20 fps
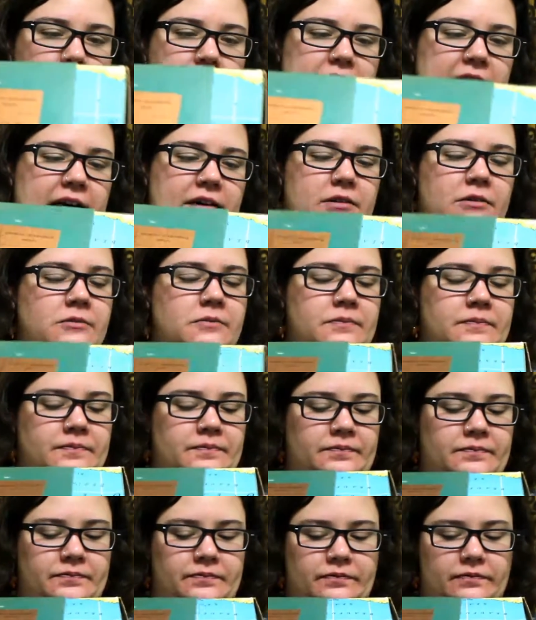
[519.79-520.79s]
pulls out,
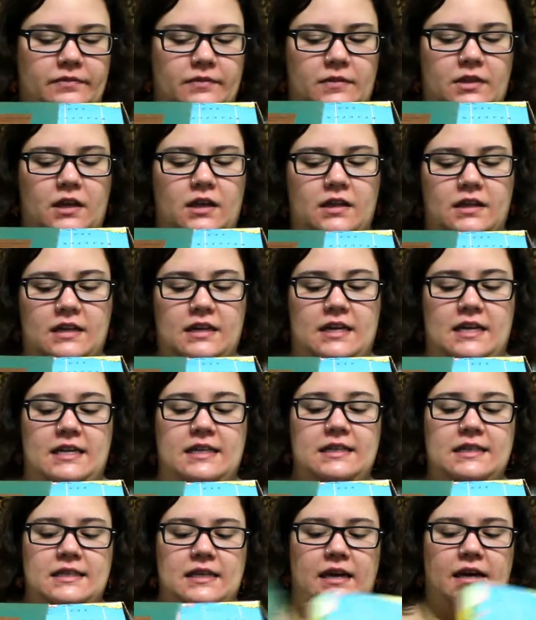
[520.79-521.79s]
and then
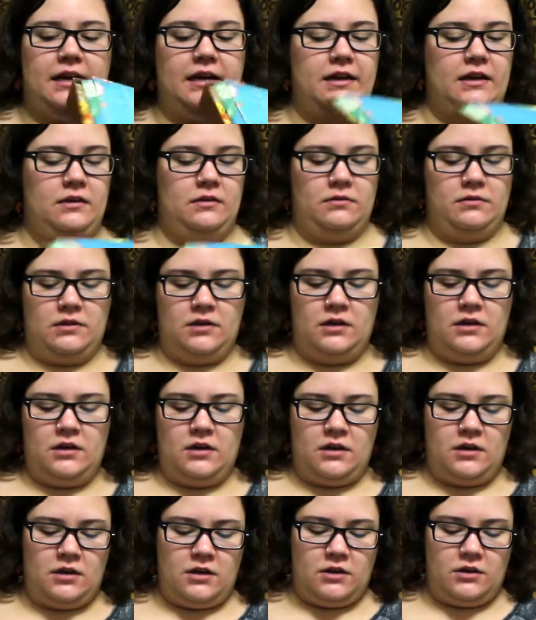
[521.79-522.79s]
inside
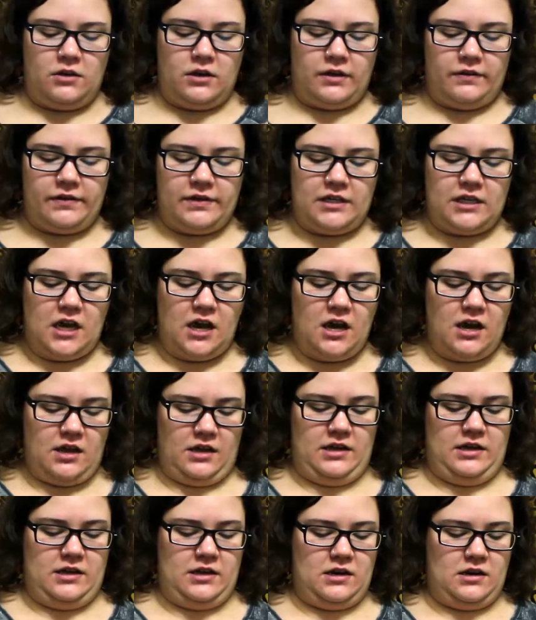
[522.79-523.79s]
you have a
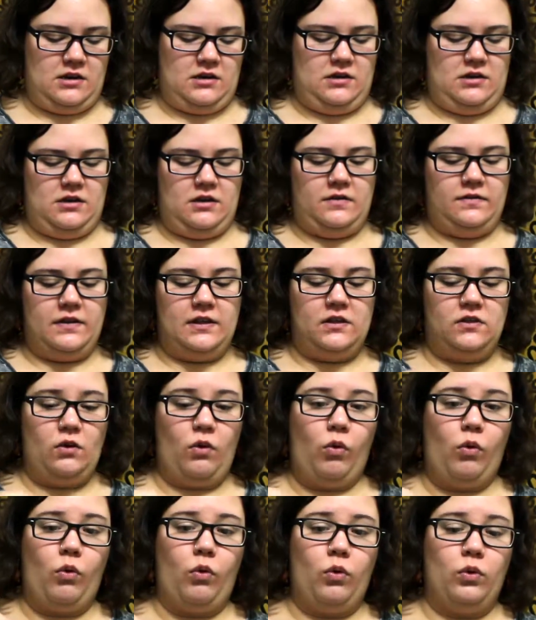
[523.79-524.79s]
ton of these
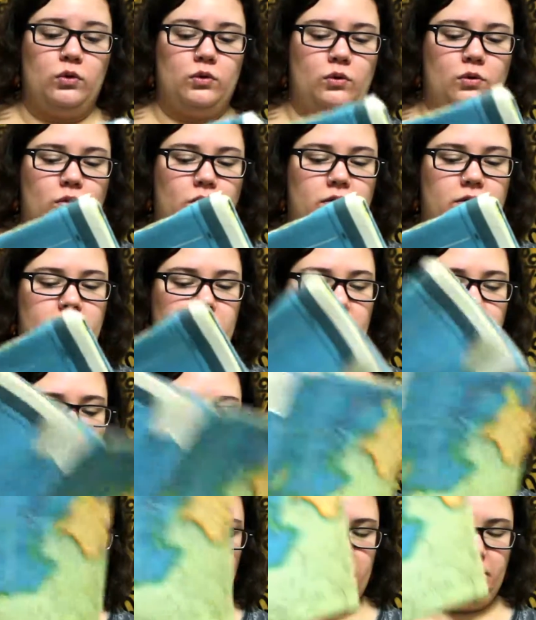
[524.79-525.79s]
old, old
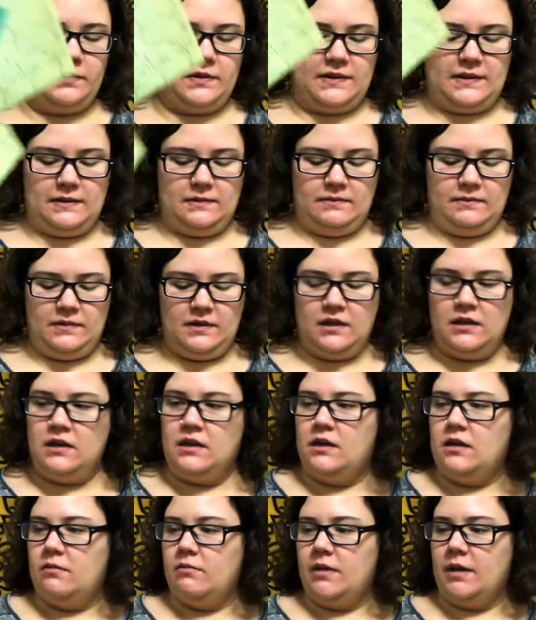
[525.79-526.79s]
maps.
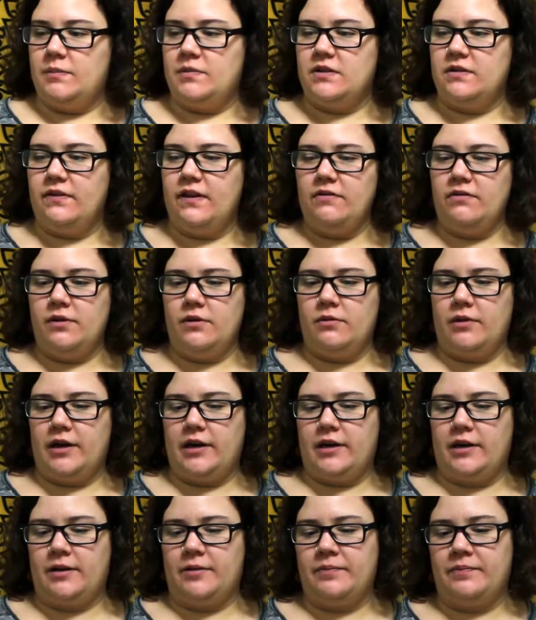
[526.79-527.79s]
Maps of
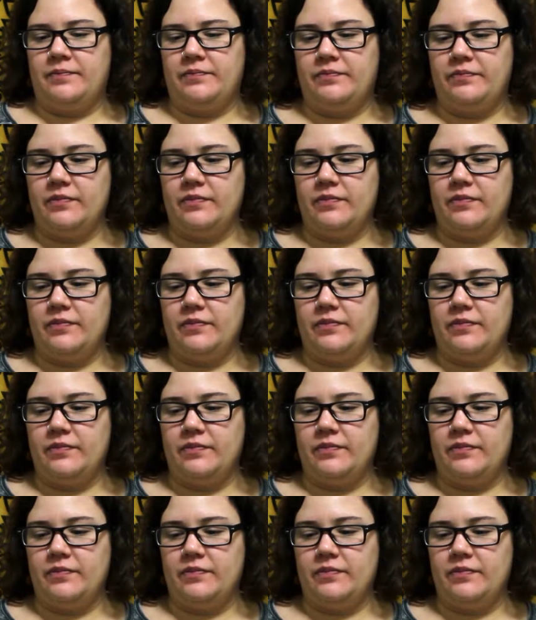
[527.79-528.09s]
everywhere,